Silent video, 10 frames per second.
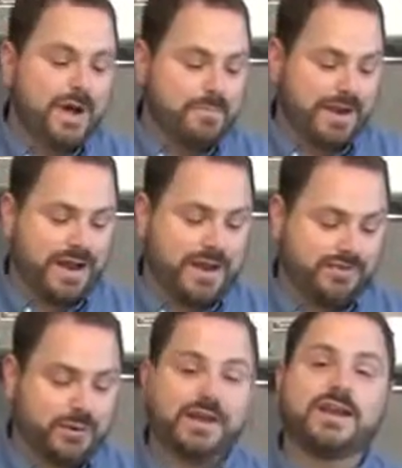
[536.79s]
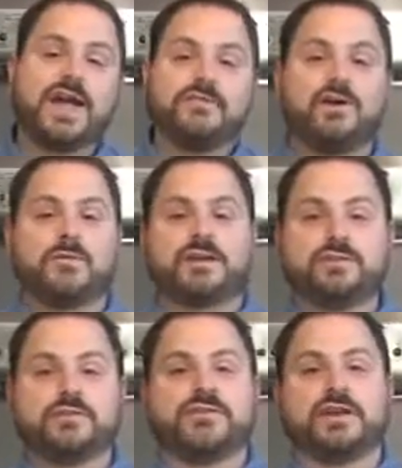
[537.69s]
But so I didn't have all my
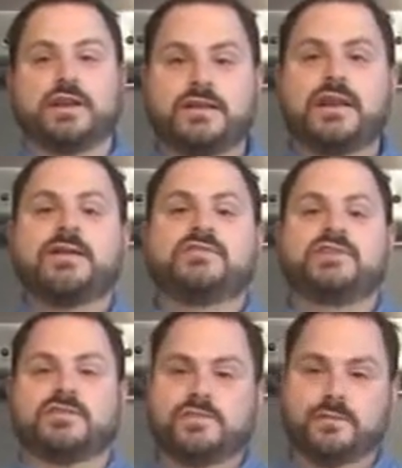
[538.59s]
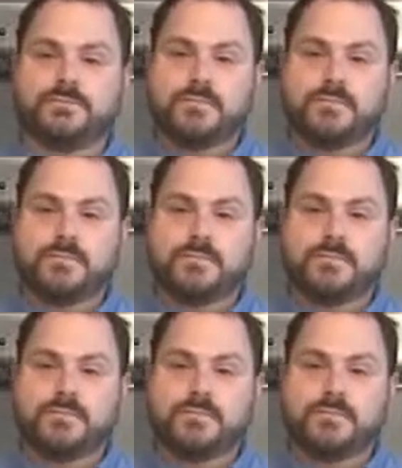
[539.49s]
tools here. I didn't have a zester.